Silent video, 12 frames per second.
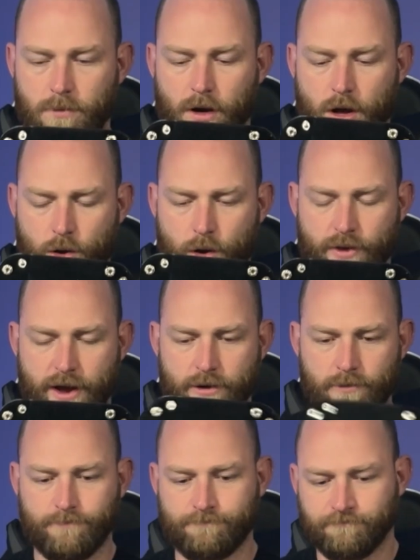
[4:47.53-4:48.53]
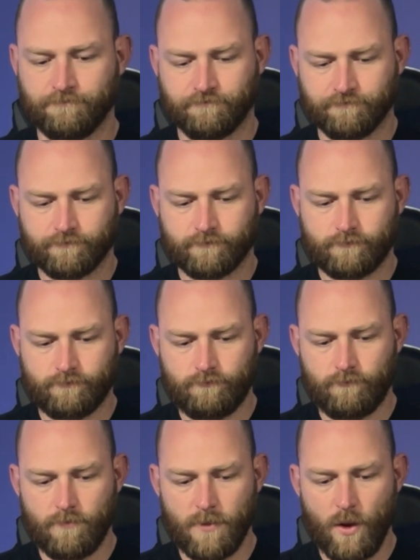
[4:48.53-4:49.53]
logo there.
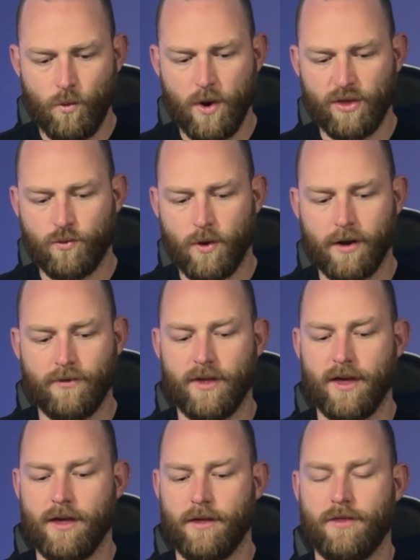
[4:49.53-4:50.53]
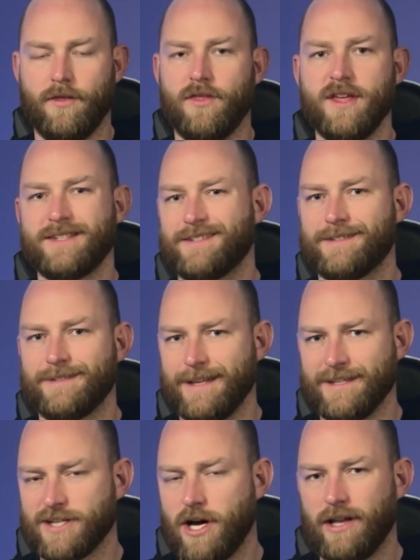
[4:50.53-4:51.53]
With one of this
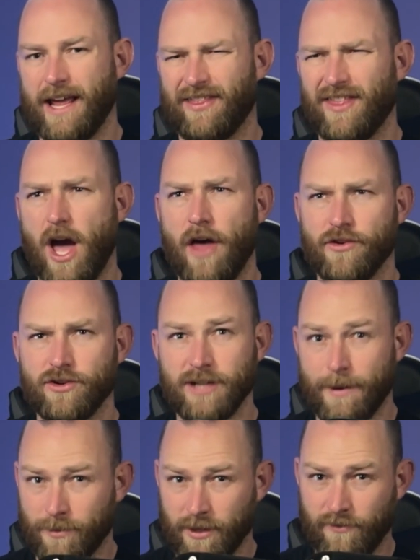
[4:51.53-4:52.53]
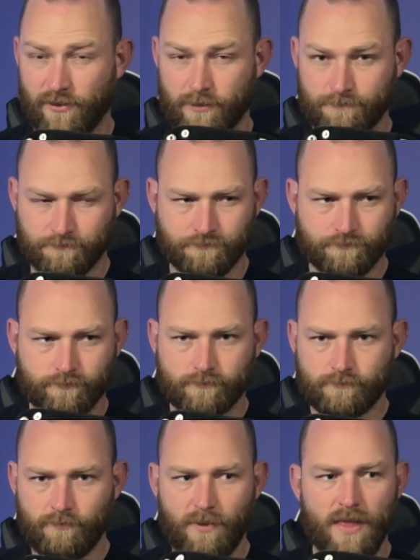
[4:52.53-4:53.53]
is called like the Others, I believe.
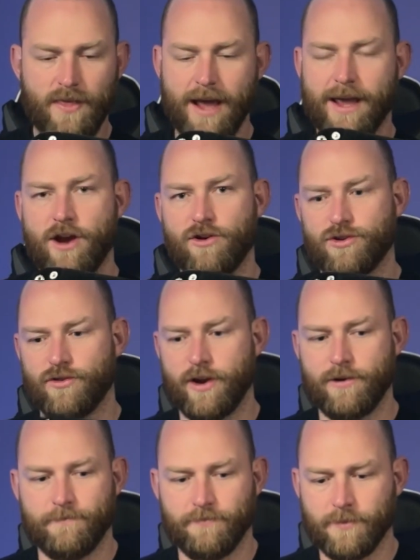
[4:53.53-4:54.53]
That character there.